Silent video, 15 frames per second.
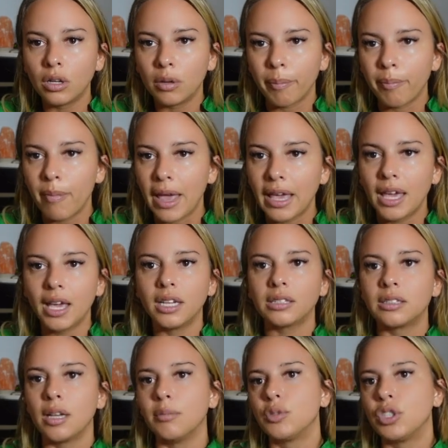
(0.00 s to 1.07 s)
making
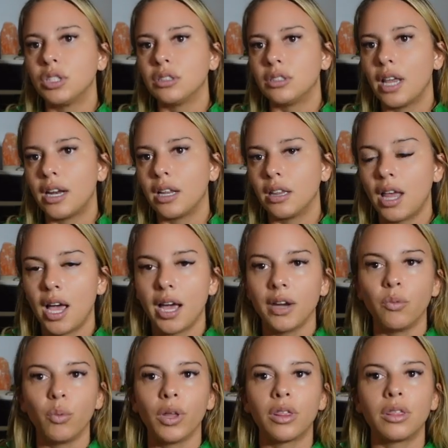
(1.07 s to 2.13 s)
assumptions that
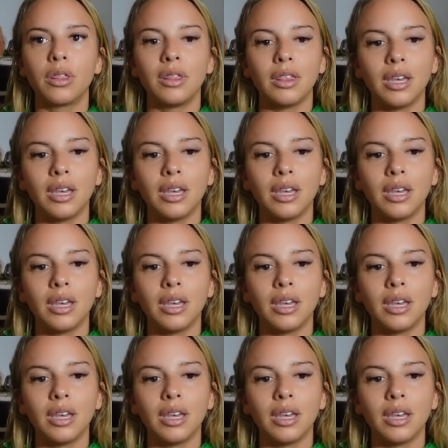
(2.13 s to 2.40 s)
align with